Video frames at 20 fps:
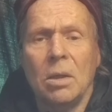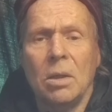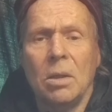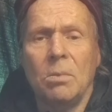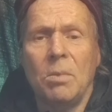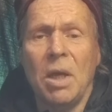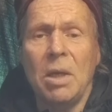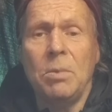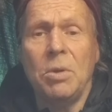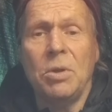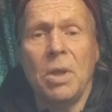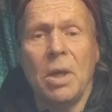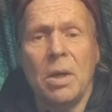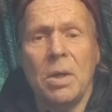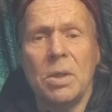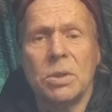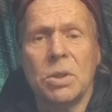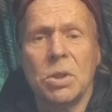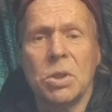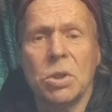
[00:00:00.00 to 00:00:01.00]
Maybe
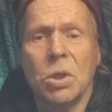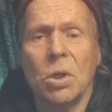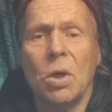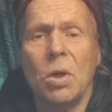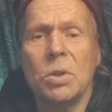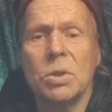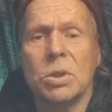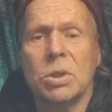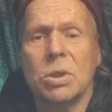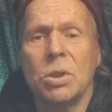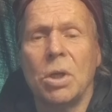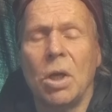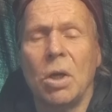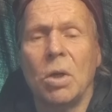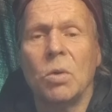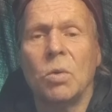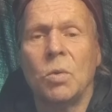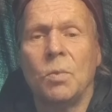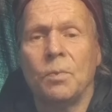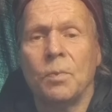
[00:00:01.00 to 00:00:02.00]
there is a chance
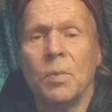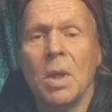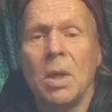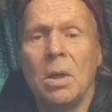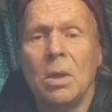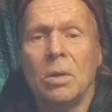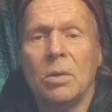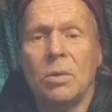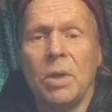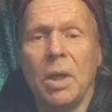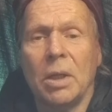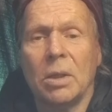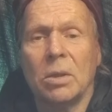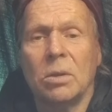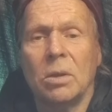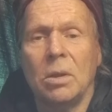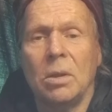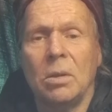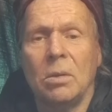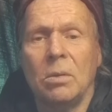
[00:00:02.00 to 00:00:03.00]
now that
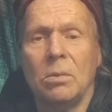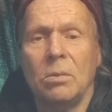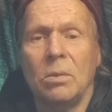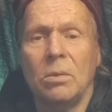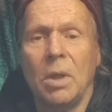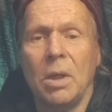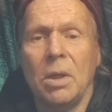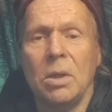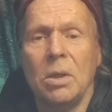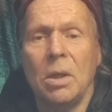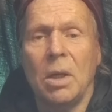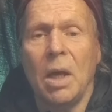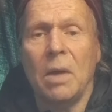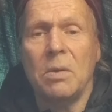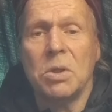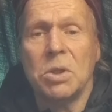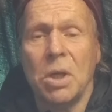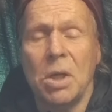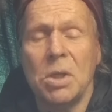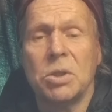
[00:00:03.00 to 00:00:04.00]
they
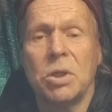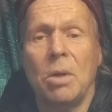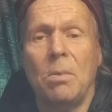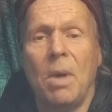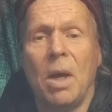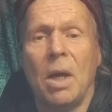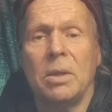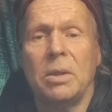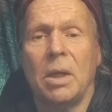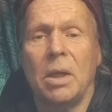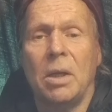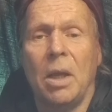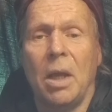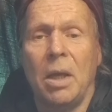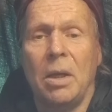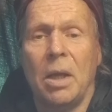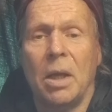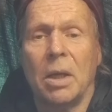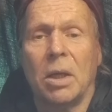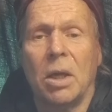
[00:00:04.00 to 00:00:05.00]
have changed their mind,
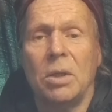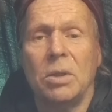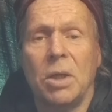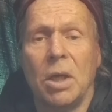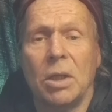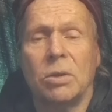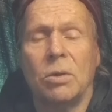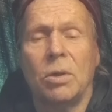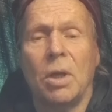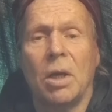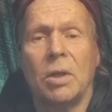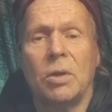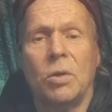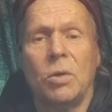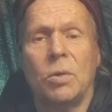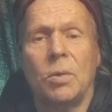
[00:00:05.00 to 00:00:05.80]
and I can get an